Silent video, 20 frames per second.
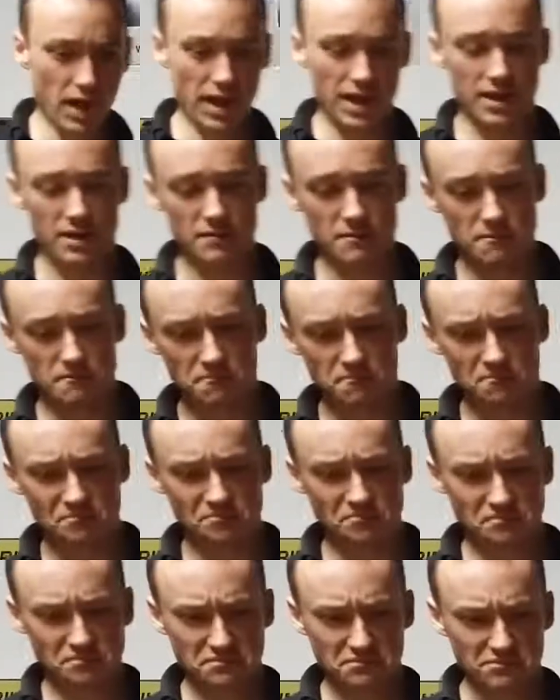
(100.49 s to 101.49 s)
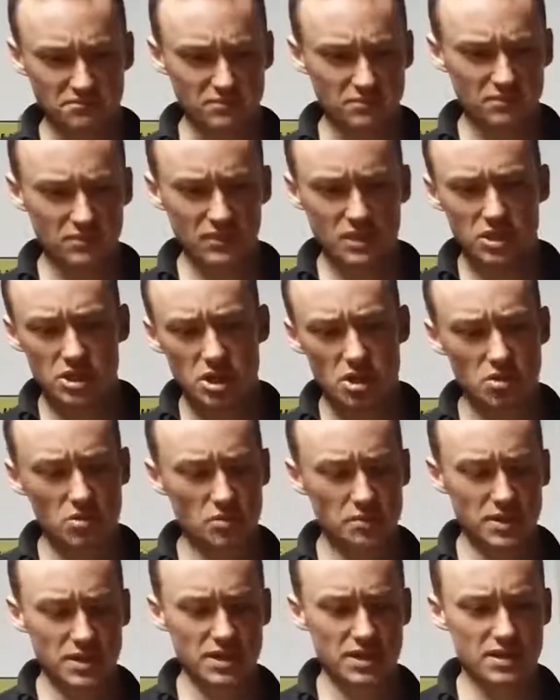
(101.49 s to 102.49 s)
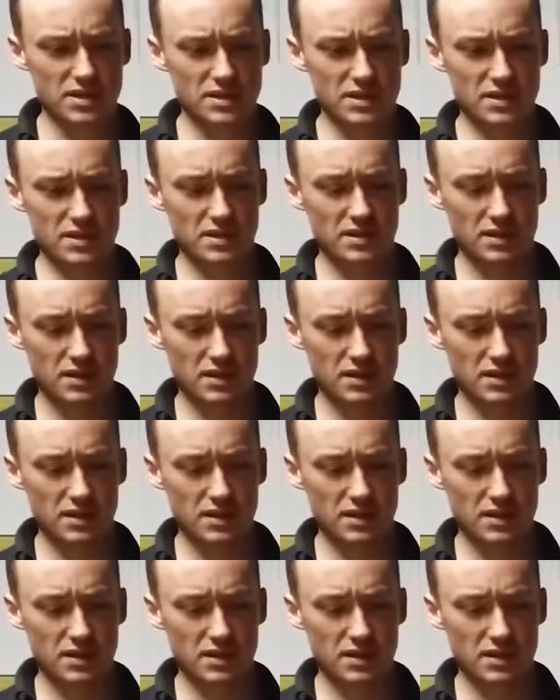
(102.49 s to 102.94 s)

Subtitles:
And because